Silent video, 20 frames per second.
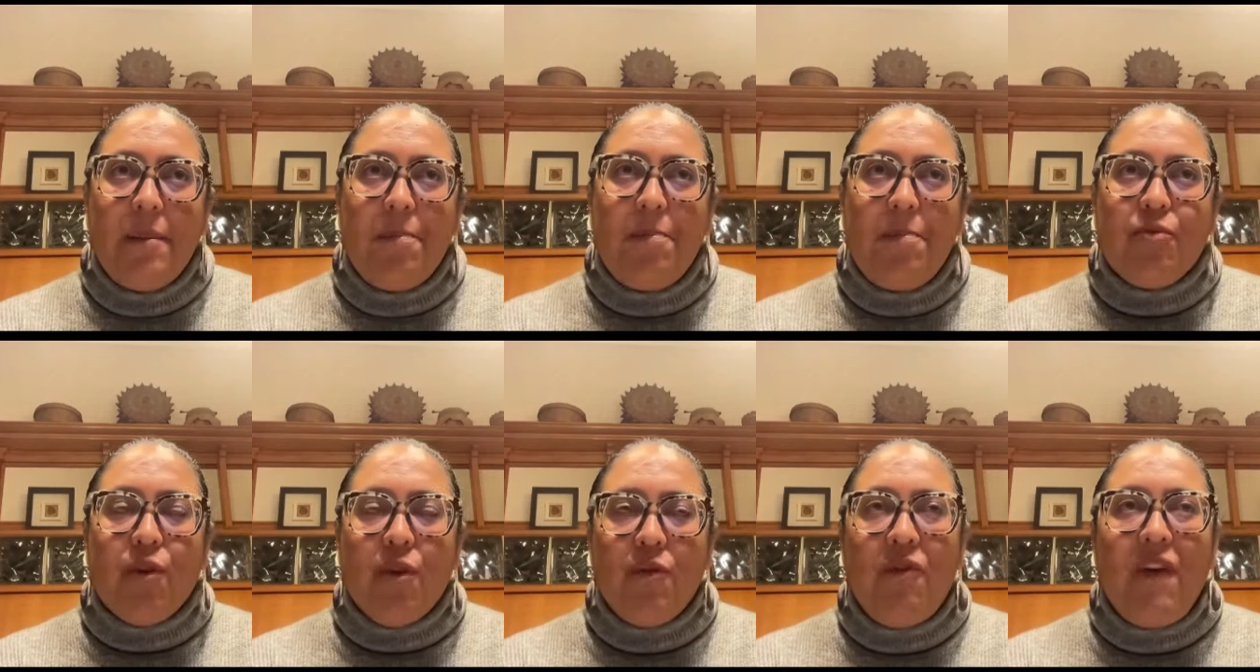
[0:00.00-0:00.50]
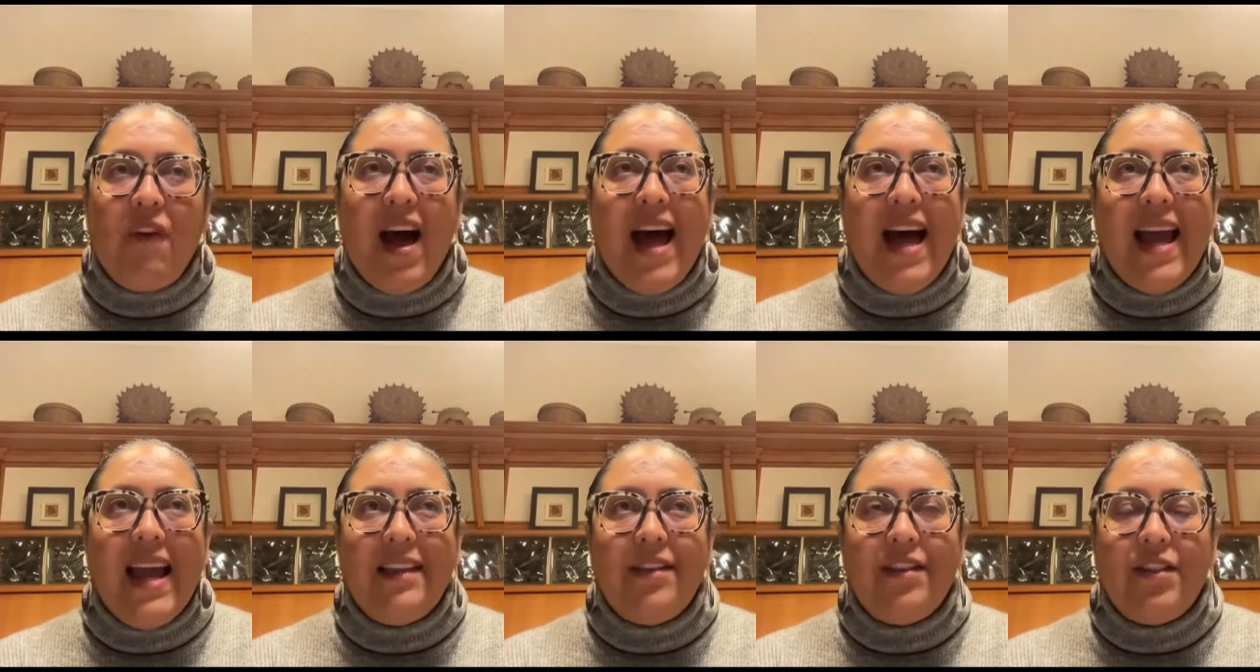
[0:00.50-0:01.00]

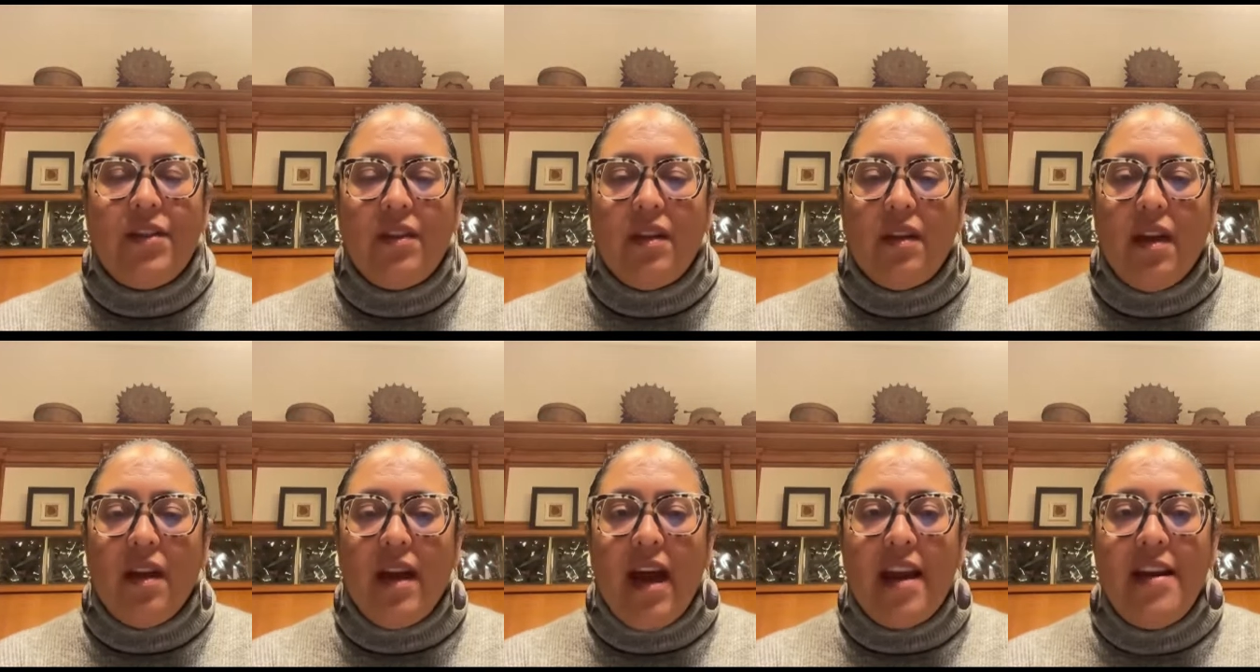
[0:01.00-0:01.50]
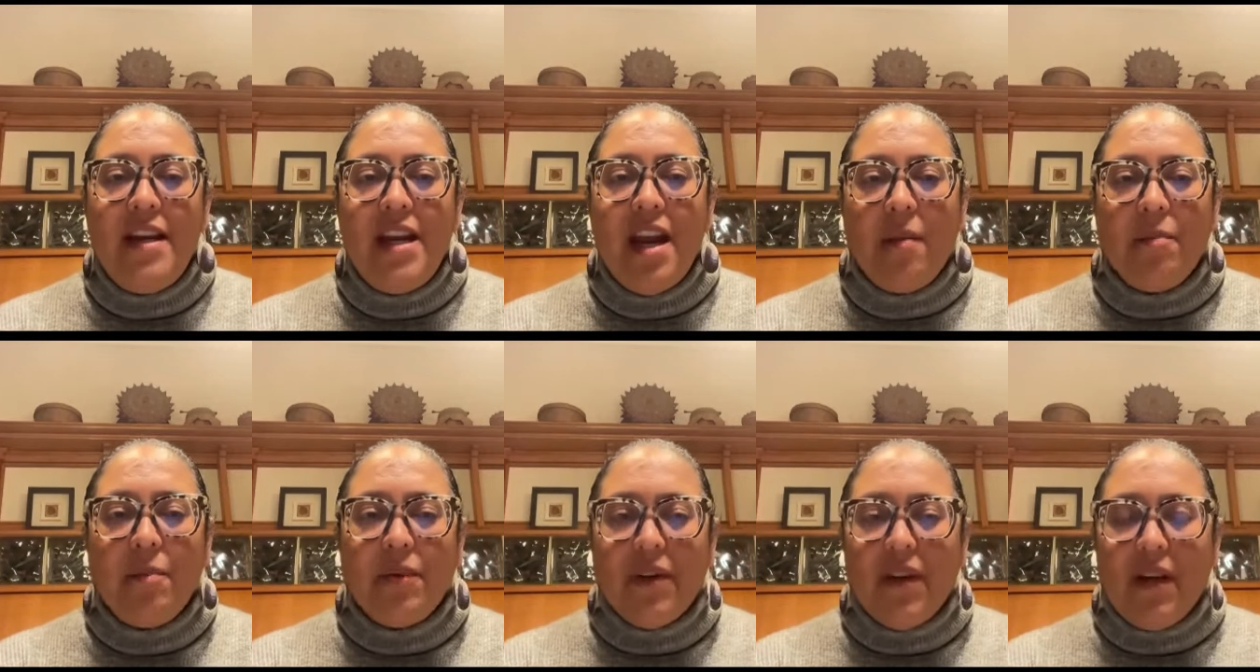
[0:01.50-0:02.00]
provides a
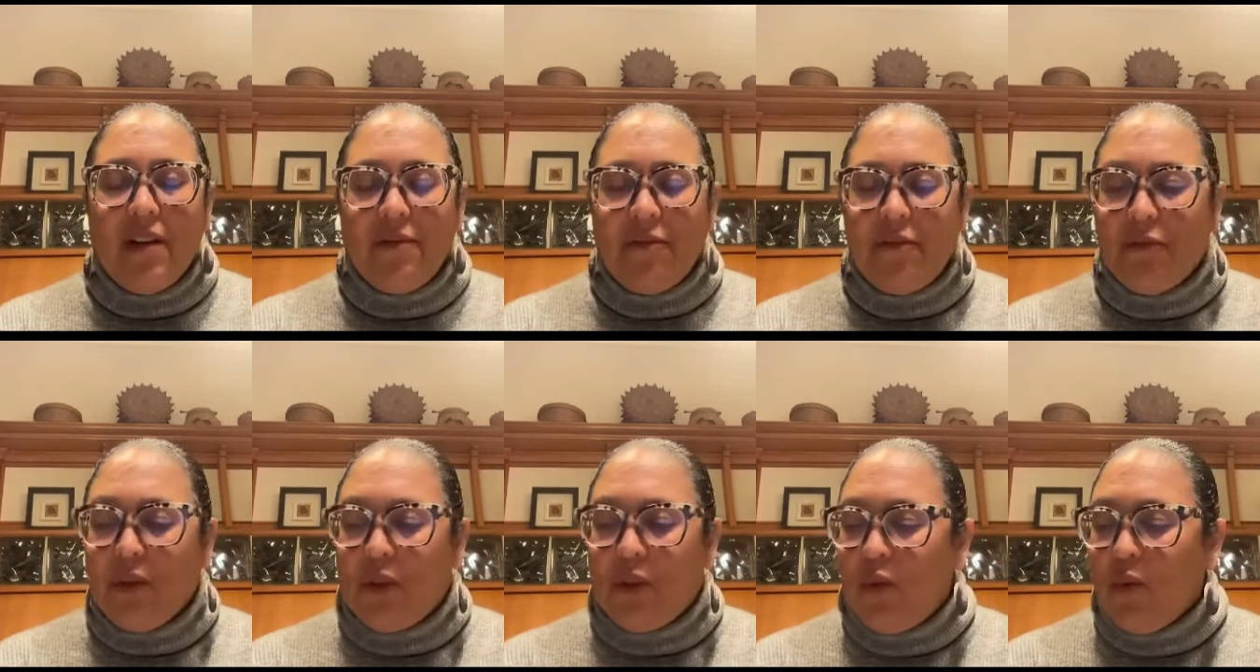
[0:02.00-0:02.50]
number of